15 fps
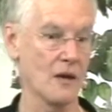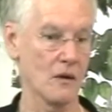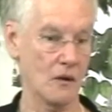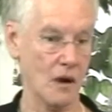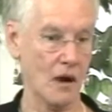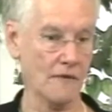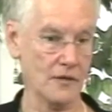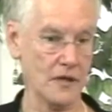
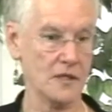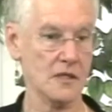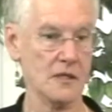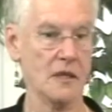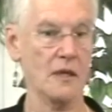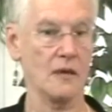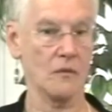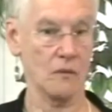
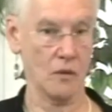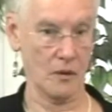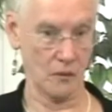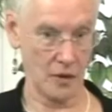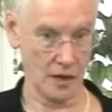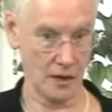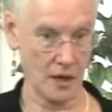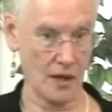obviously, when
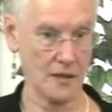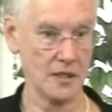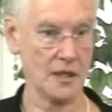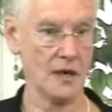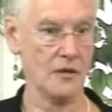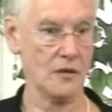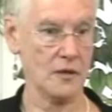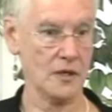we got
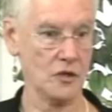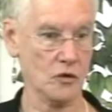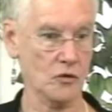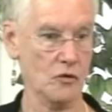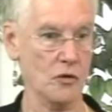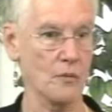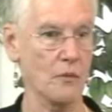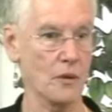together as a
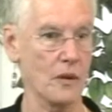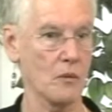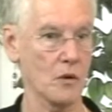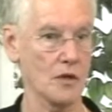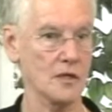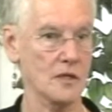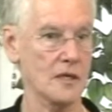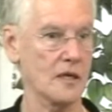group, we
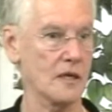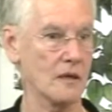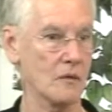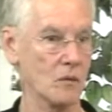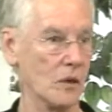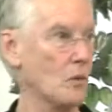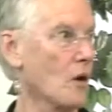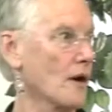
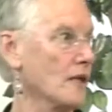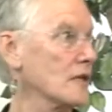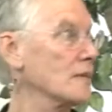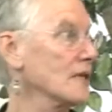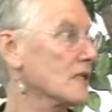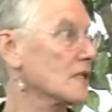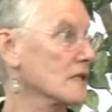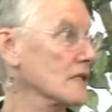wanted to
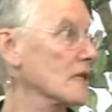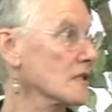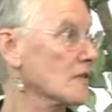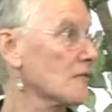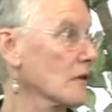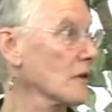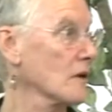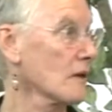be
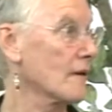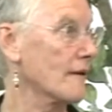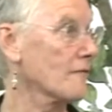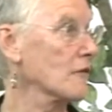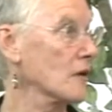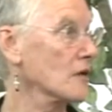successful in our effort.